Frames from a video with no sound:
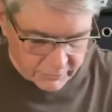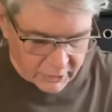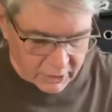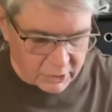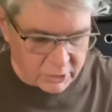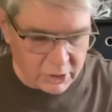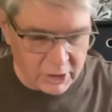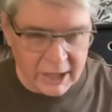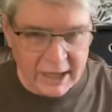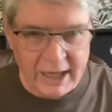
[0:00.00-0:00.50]

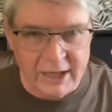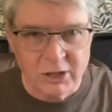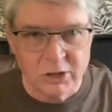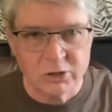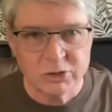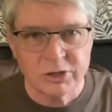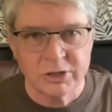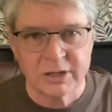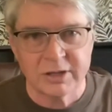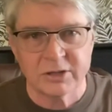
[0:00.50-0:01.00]
you can
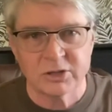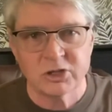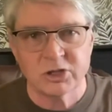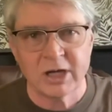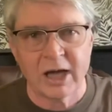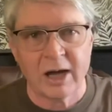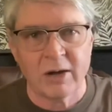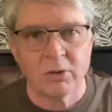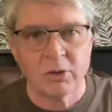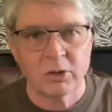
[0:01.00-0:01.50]
use it in the
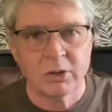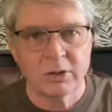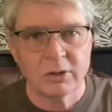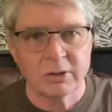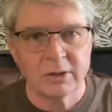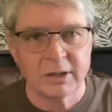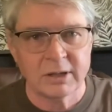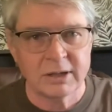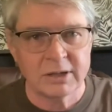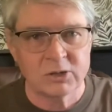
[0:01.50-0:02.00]
shower
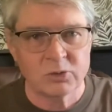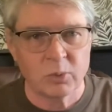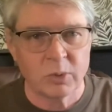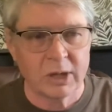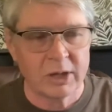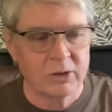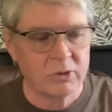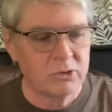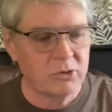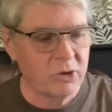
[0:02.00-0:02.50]
it is
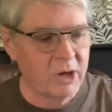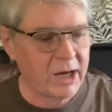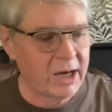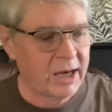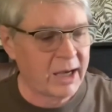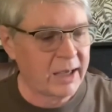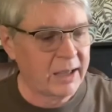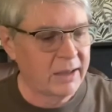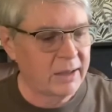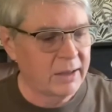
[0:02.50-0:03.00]
wet or
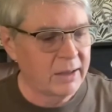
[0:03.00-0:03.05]
dry